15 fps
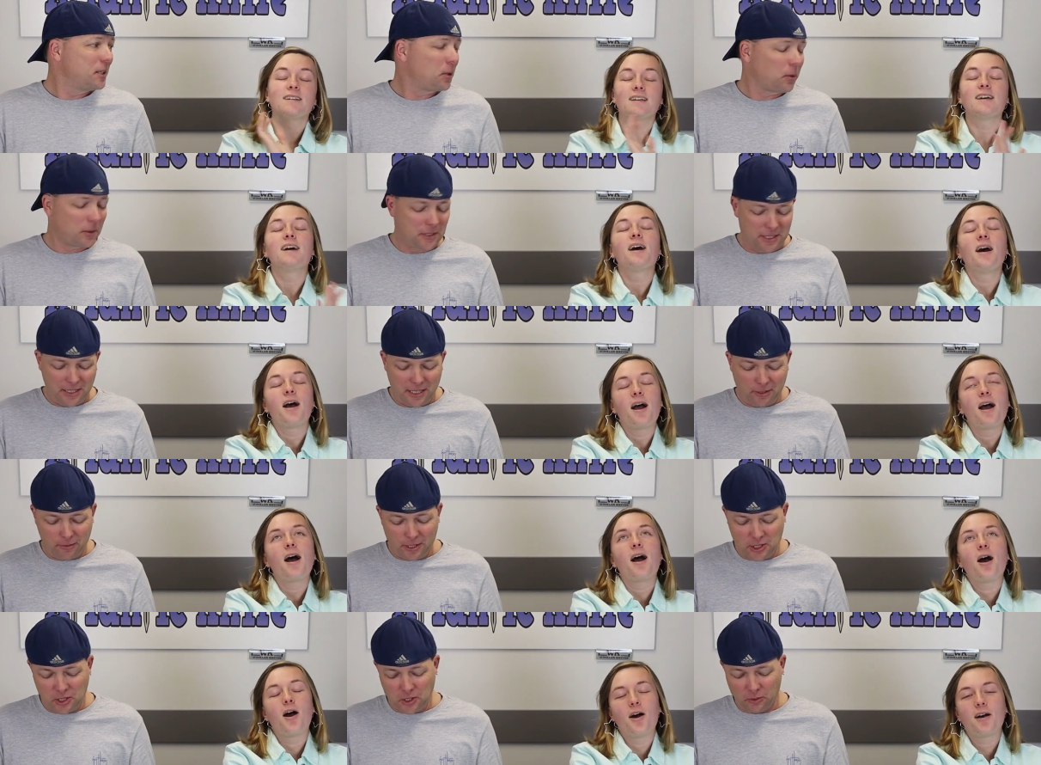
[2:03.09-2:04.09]
Speaker 1: towards the
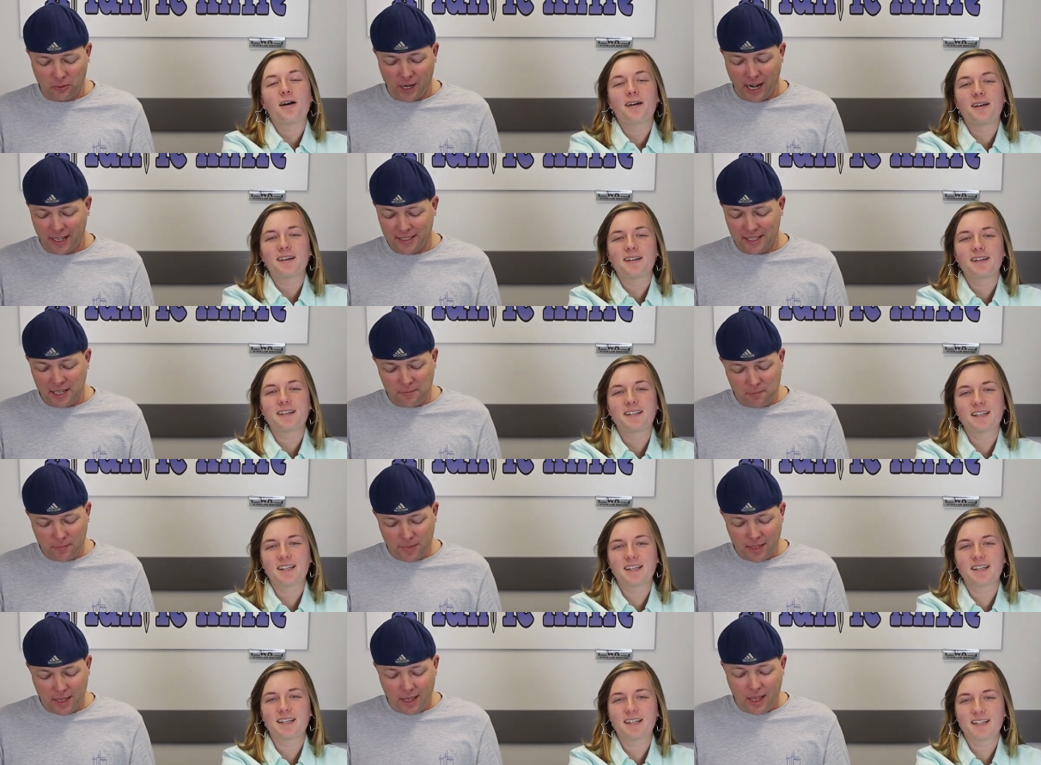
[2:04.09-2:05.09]
original Roxy.
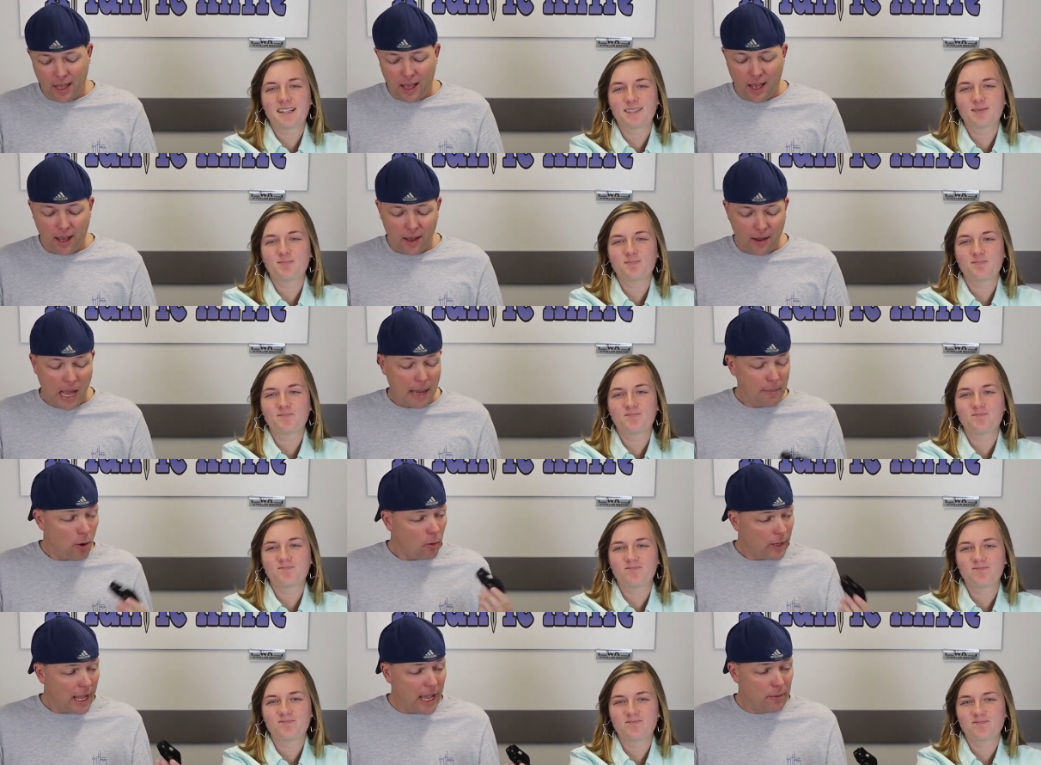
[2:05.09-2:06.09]
Uh-huh. uh, I'm
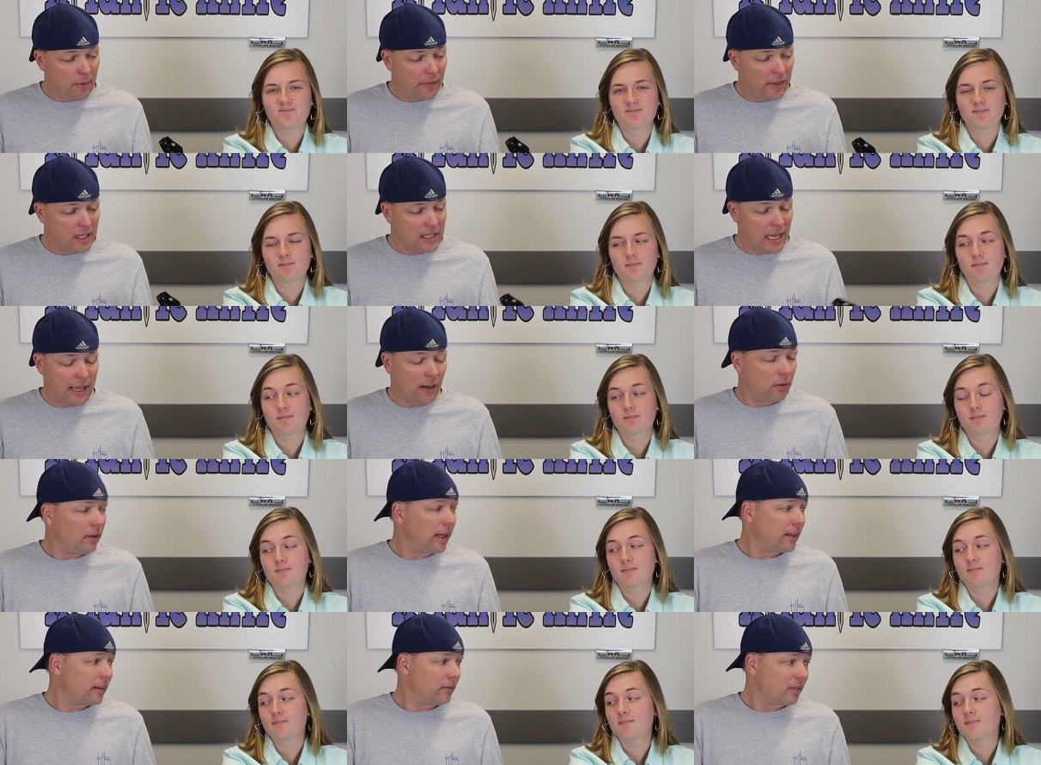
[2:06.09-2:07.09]
okay with this. I don't
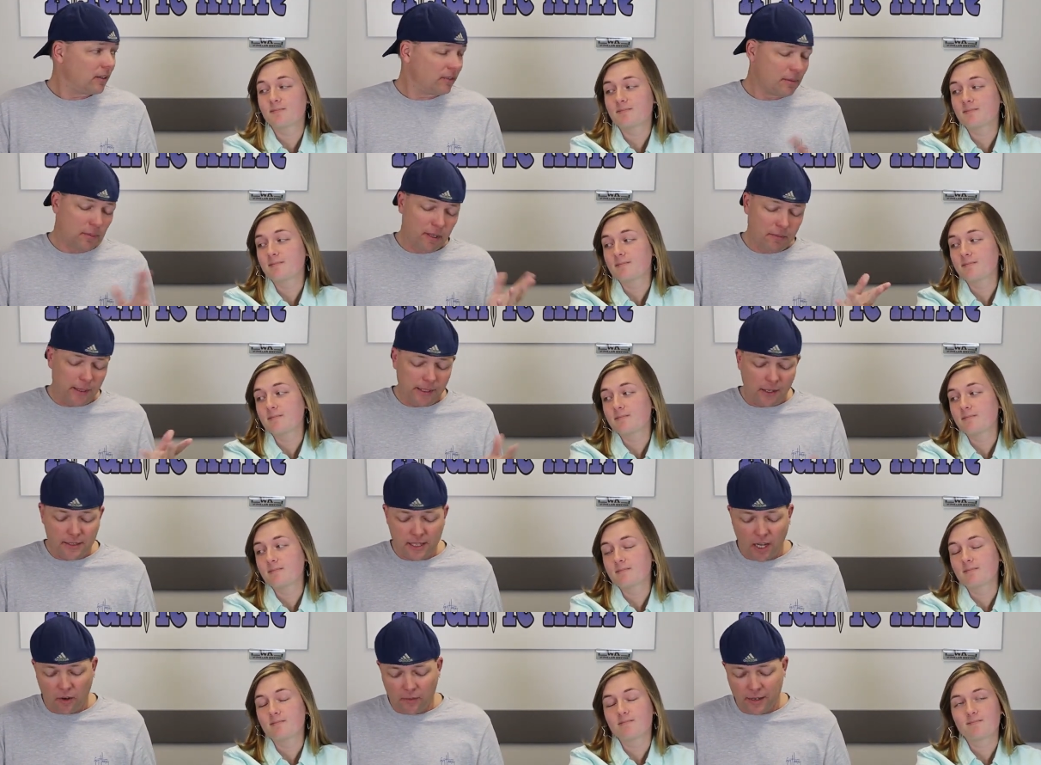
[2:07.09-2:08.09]
like the front flipper. Everybody
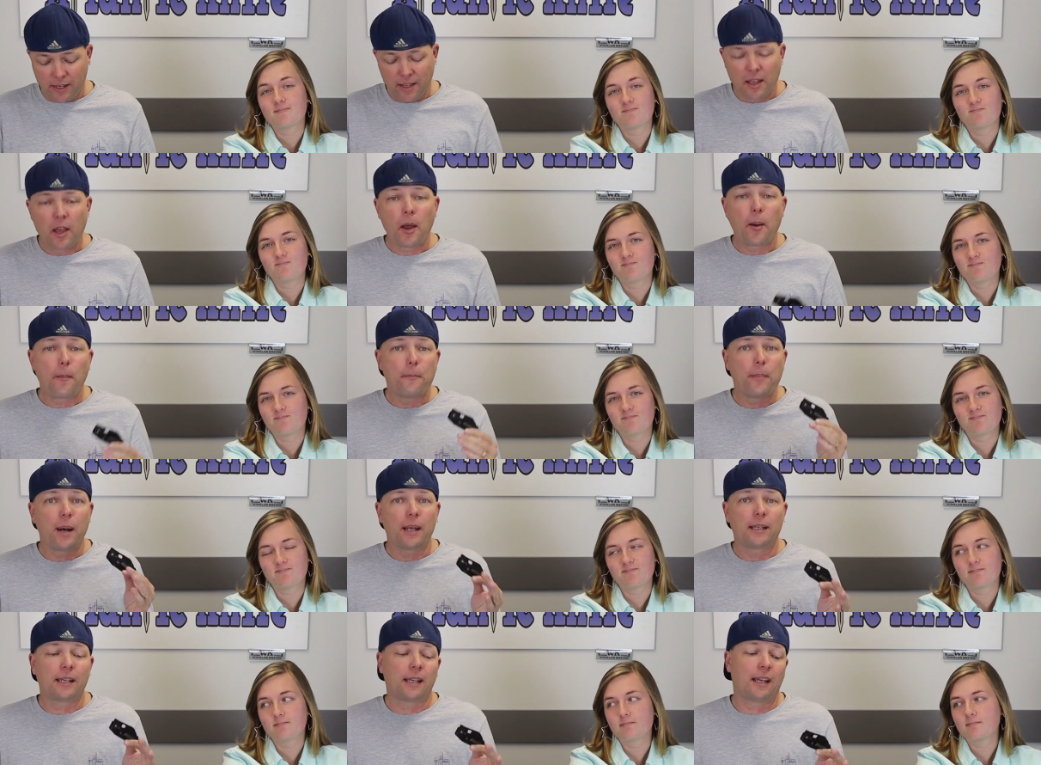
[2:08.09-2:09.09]
knows that already.
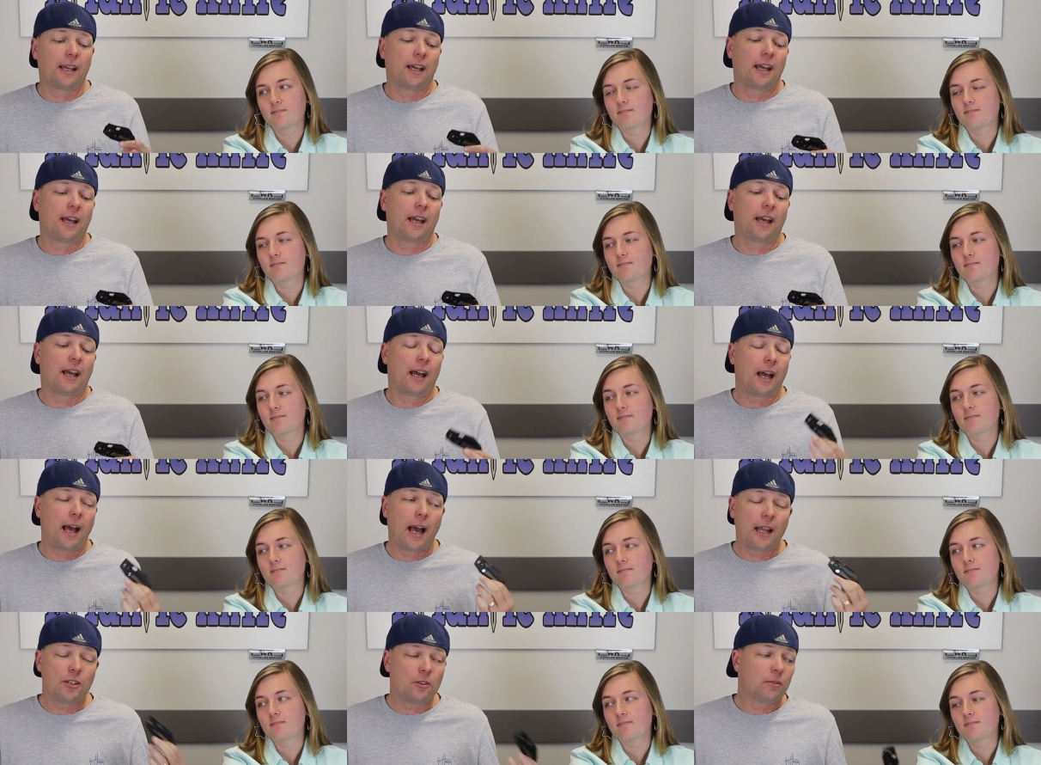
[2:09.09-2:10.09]
But
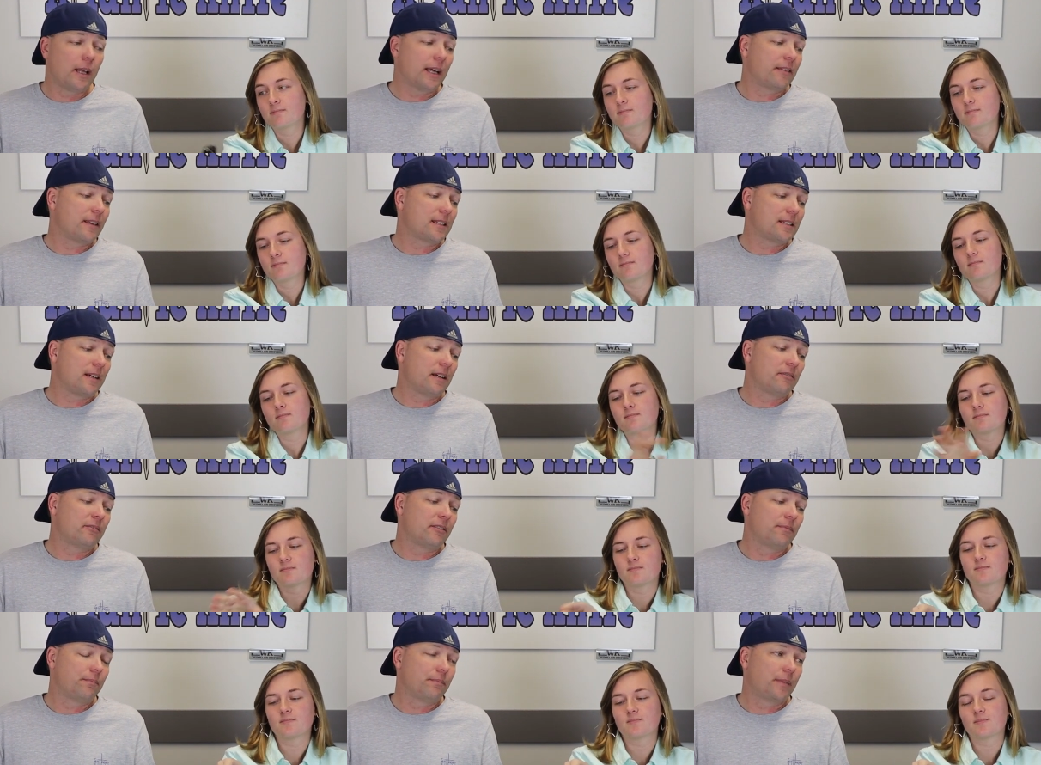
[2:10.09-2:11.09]
I do like this
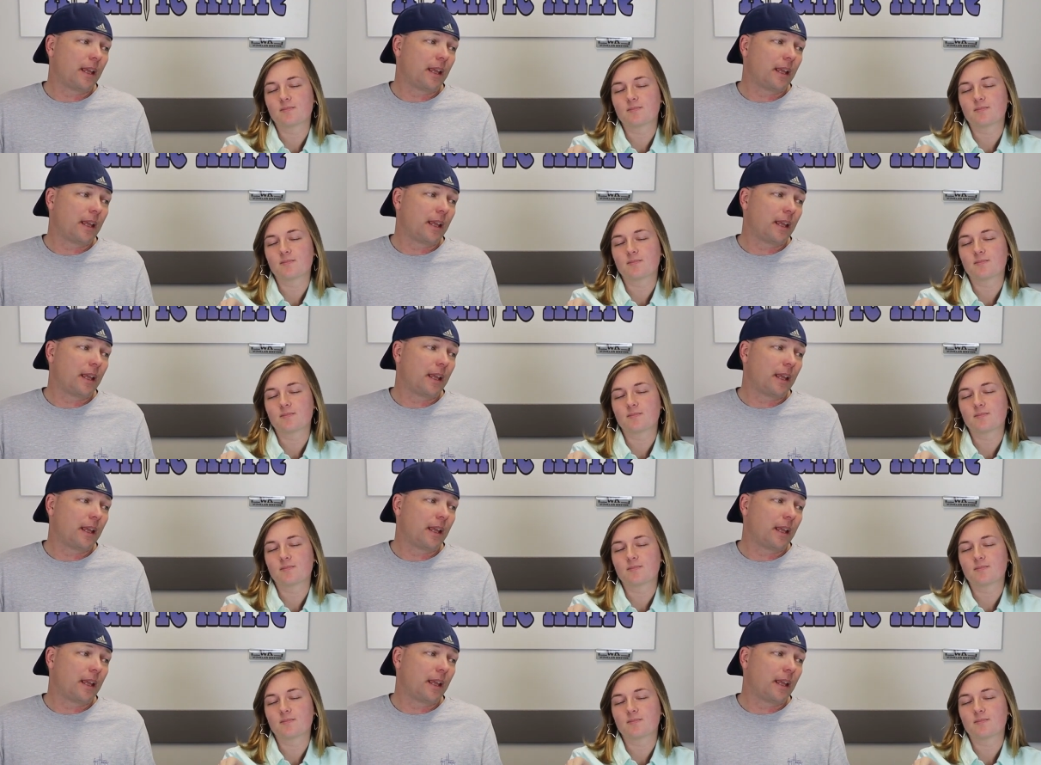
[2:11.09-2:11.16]
knife.